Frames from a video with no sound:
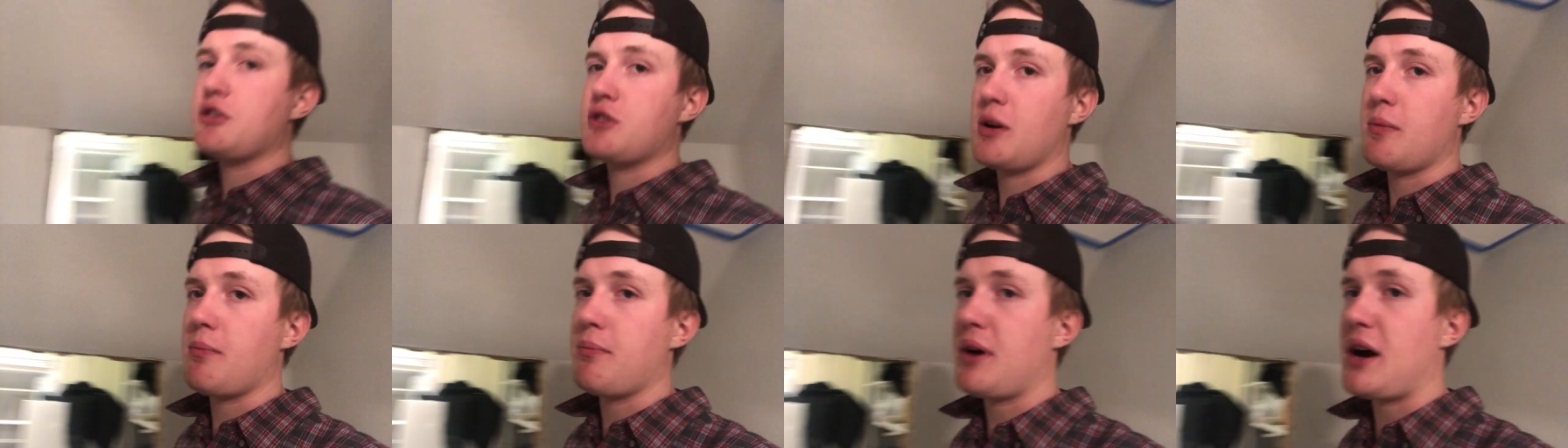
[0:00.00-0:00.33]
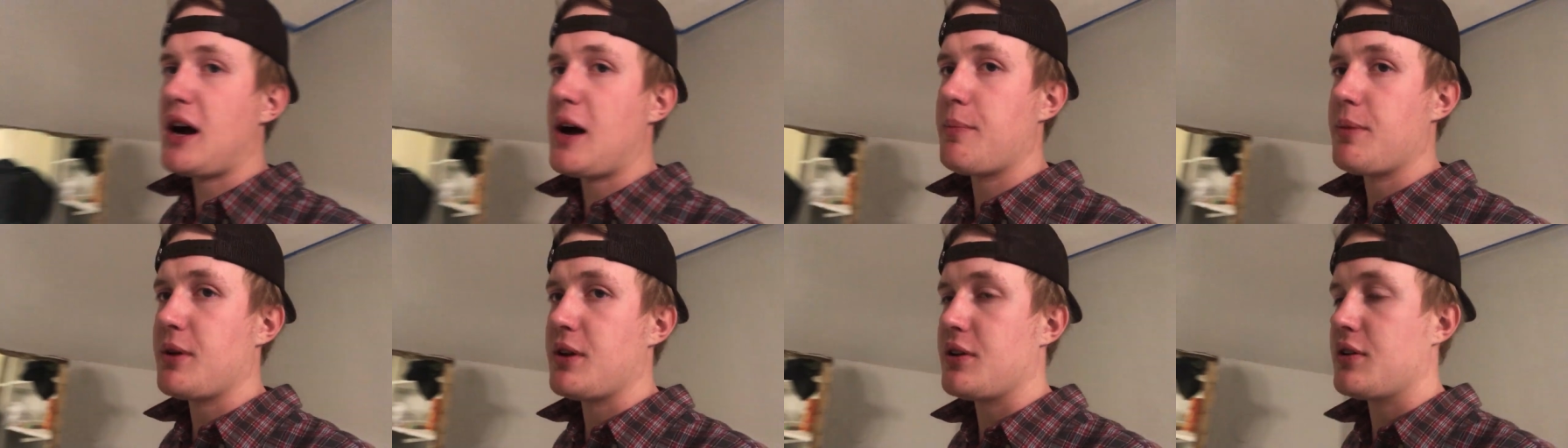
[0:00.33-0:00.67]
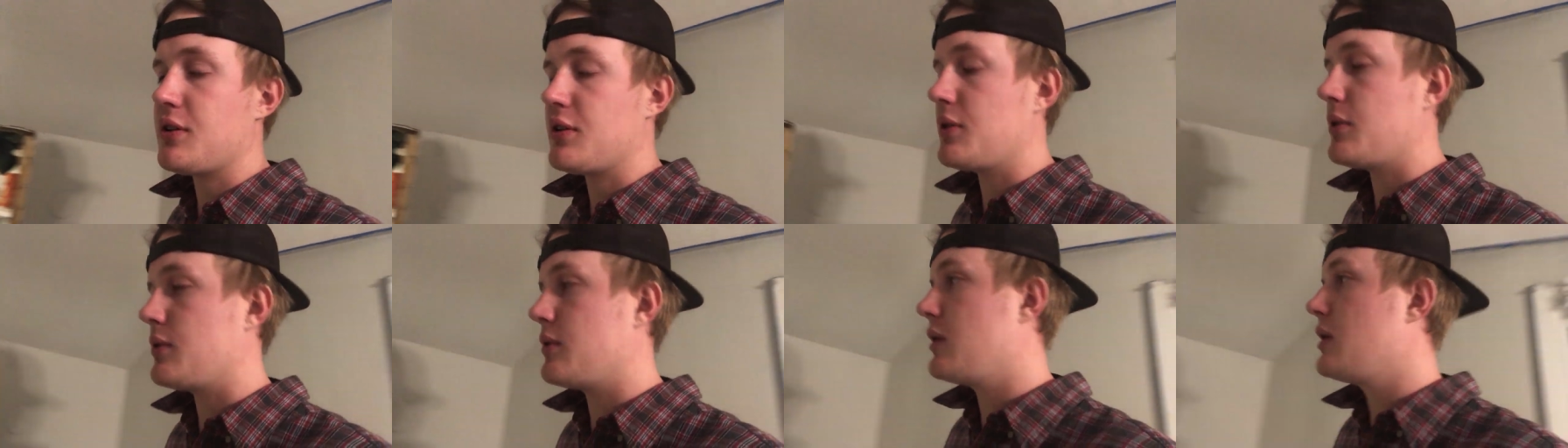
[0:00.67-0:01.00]
trim popping
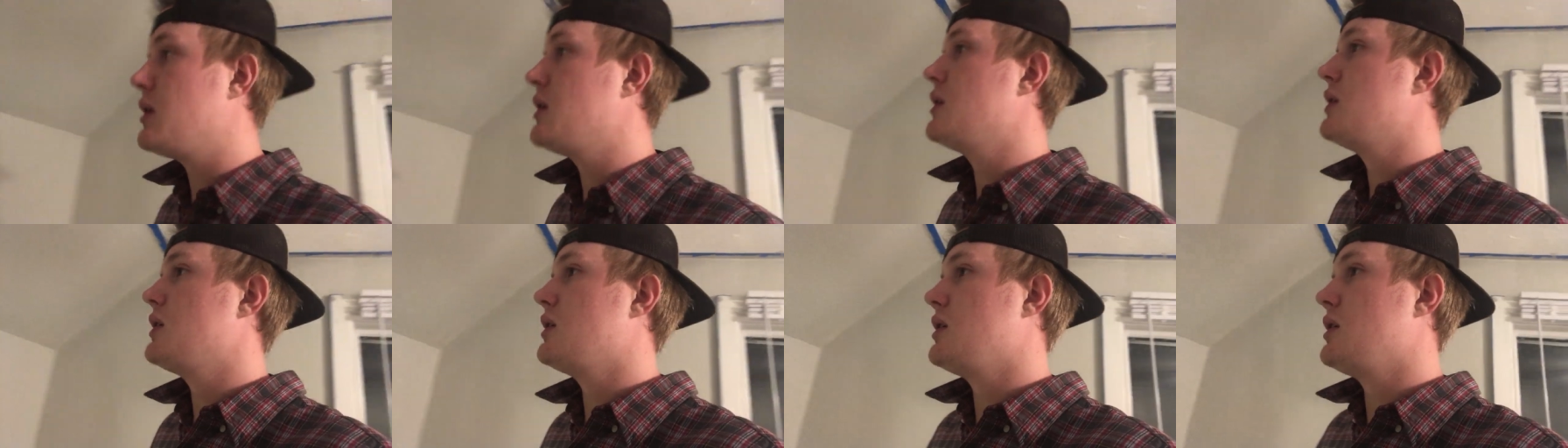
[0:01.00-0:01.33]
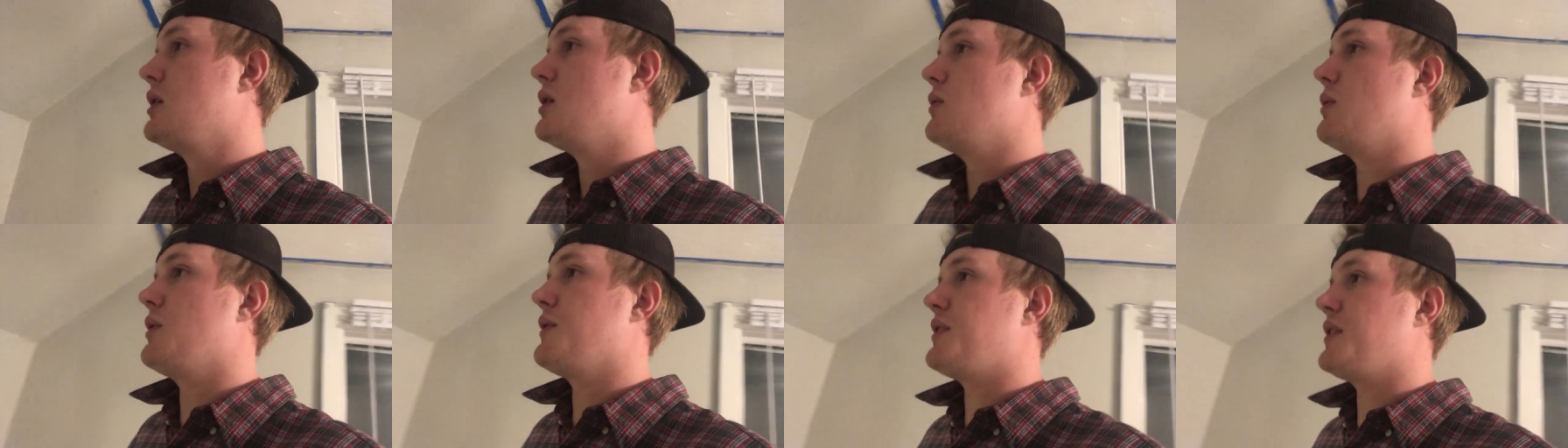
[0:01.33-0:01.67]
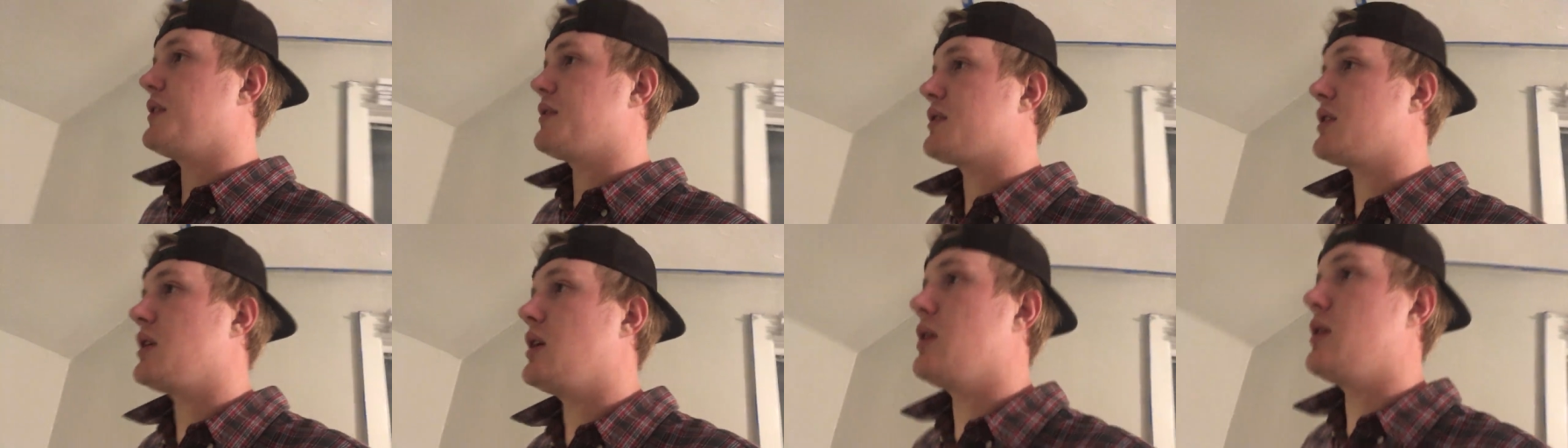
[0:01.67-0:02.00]
too. With
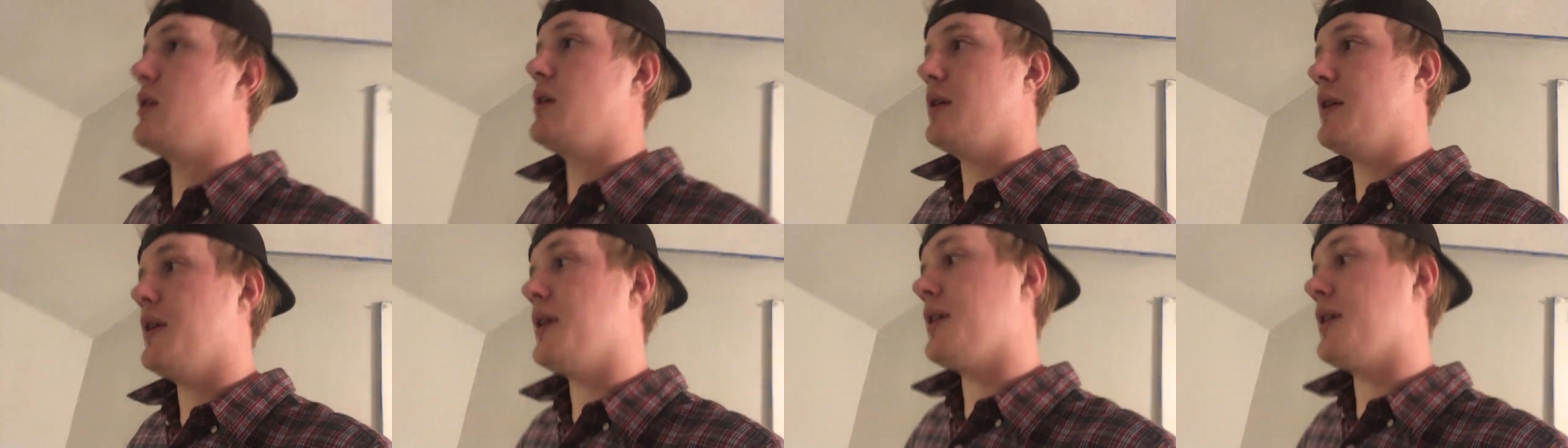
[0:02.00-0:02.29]
this color, I